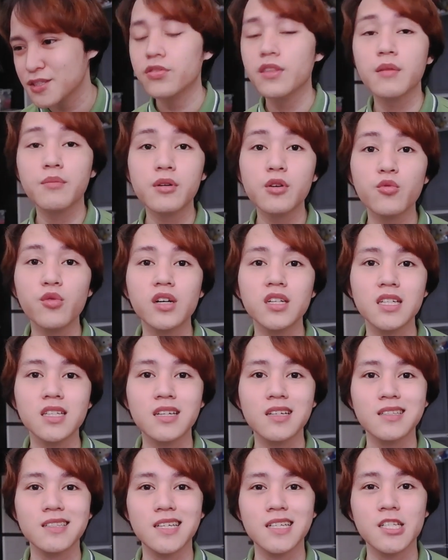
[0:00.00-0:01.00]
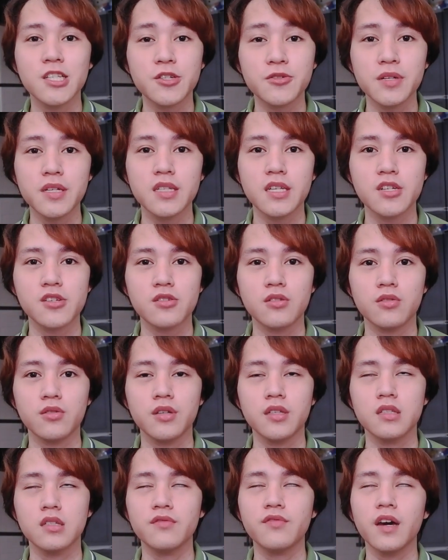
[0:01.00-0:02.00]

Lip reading: number one, it contains 3 essential oils.